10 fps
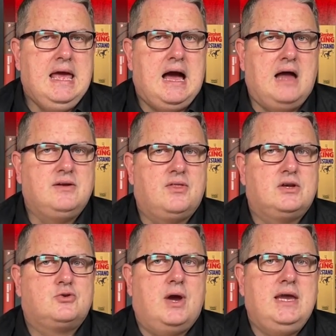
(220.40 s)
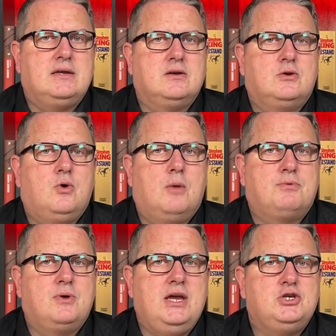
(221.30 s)
Under the Trade and
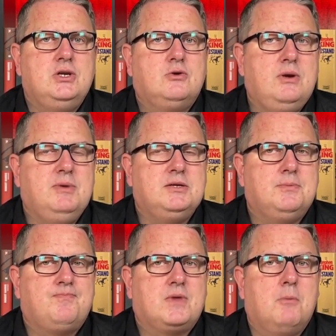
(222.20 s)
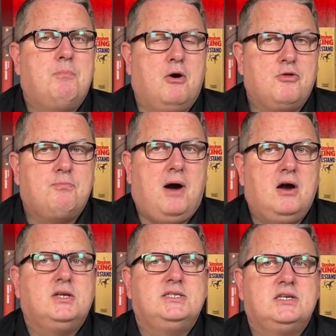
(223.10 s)
Cooperation Agreement, both
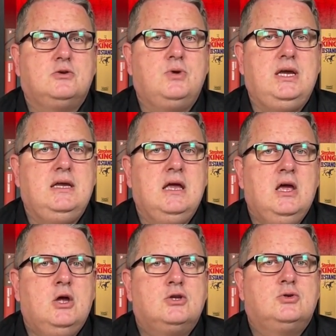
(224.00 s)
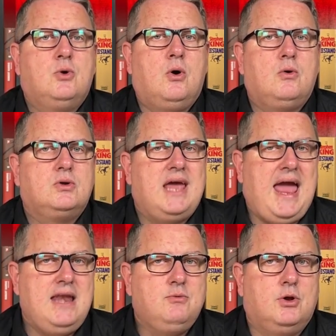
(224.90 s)
parties agree to hold
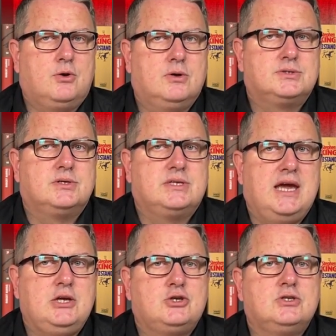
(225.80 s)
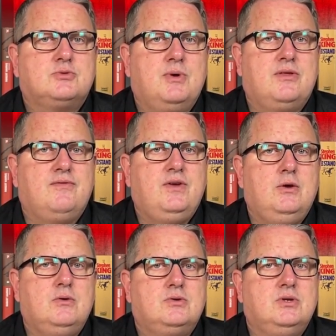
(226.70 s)
annual consultations with a
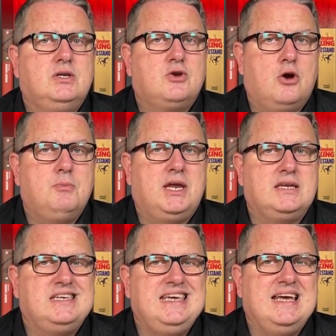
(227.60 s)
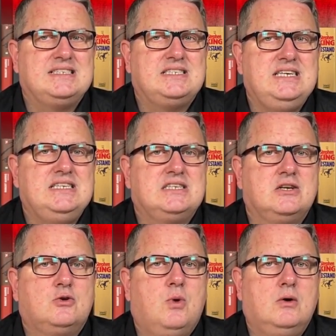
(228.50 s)
view to determining TACs
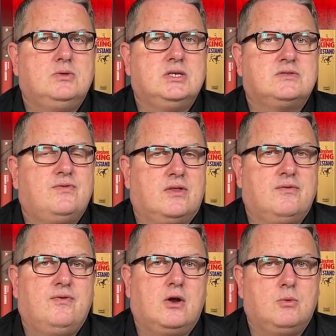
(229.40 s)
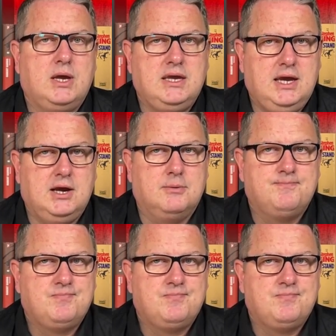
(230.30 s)
and quotas for the following year.